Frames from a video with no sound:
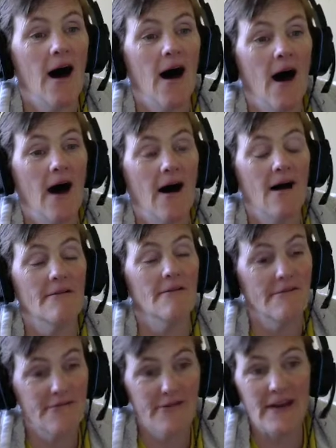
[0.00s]
uh,
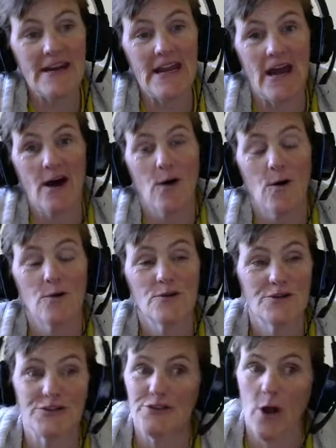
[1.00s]
video,
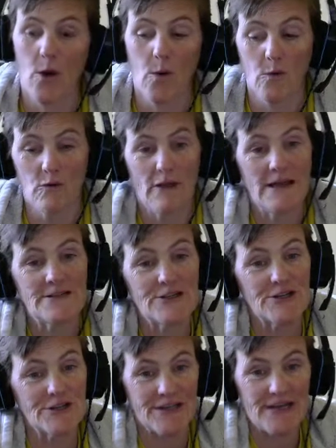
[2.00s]
so let's
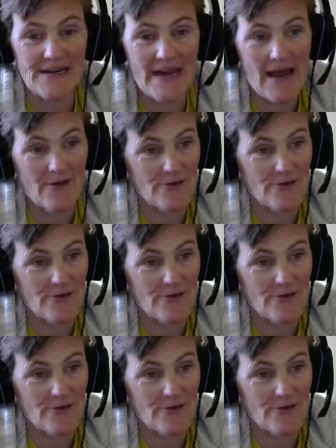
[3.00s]
just get down